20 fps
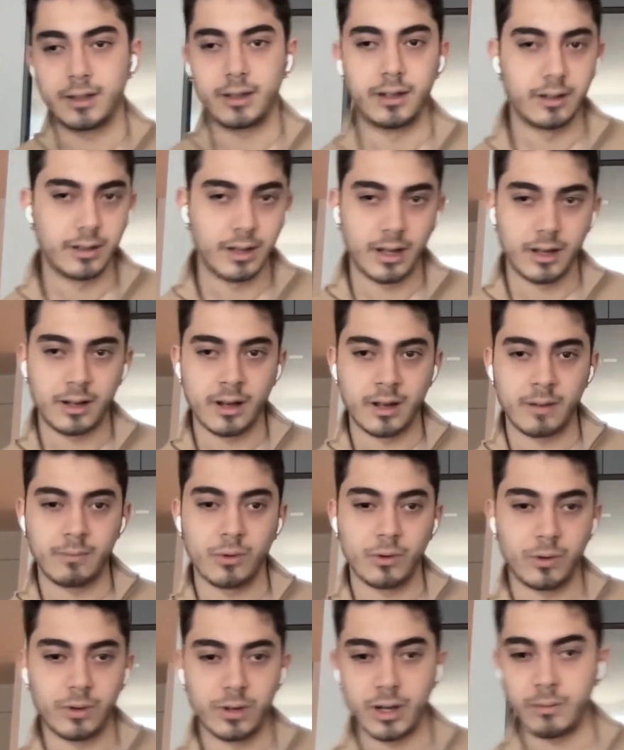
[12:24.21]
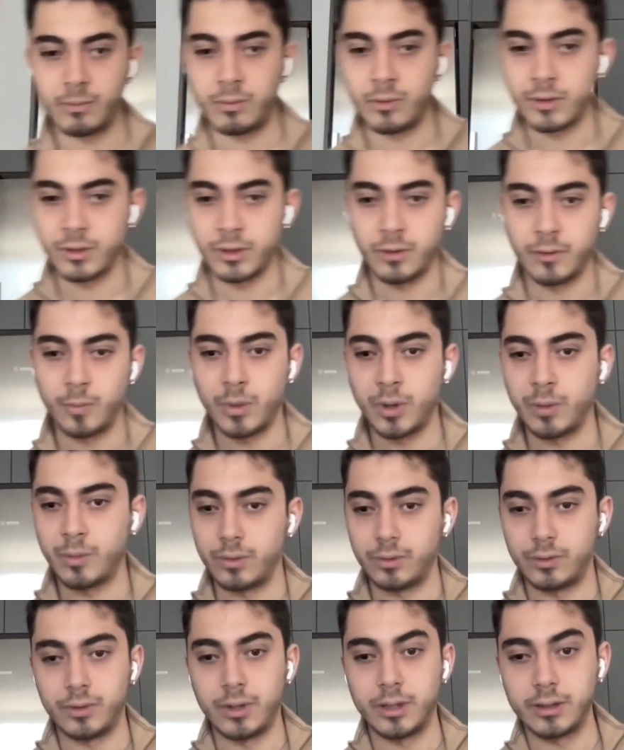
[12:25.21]
And 99.9% of
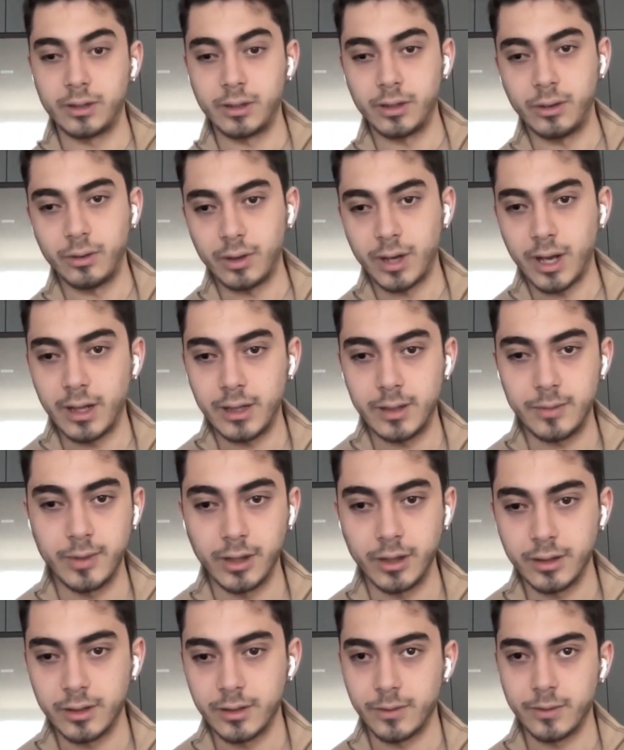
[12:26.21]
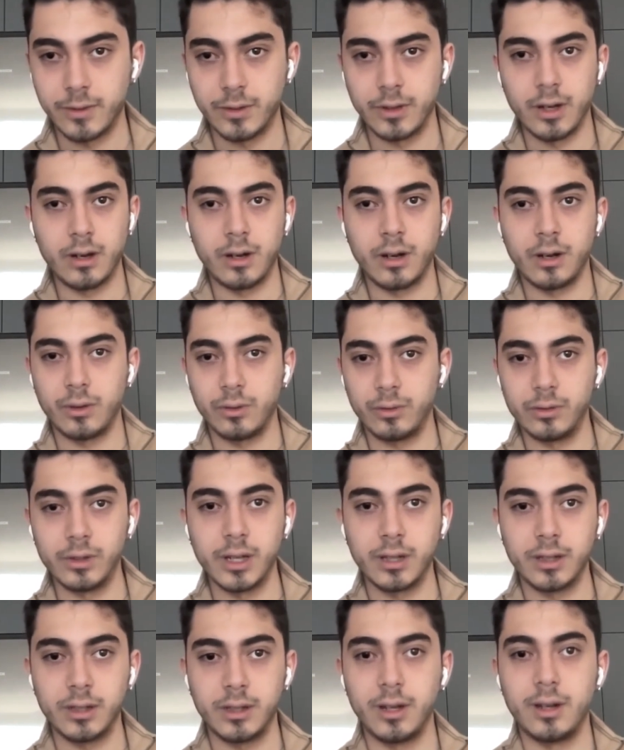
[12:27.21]
people do not click on ads because they're not on
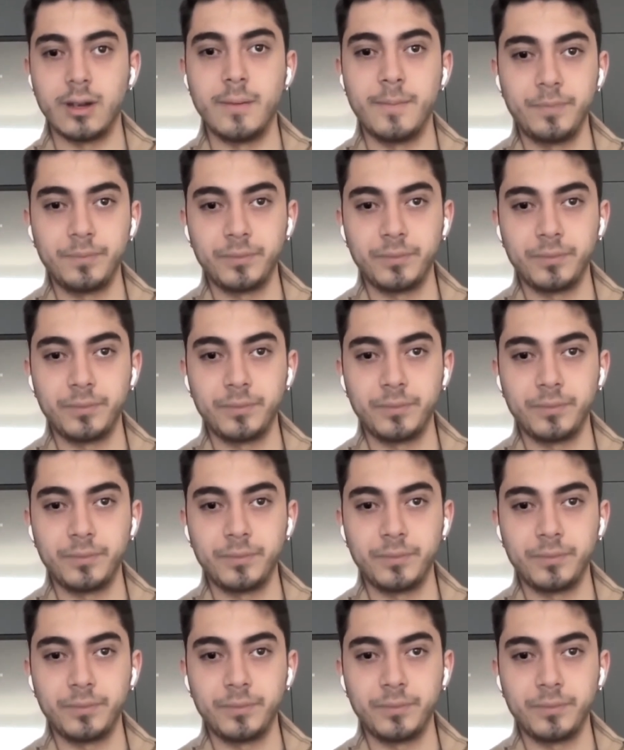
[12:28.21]
LinkedIn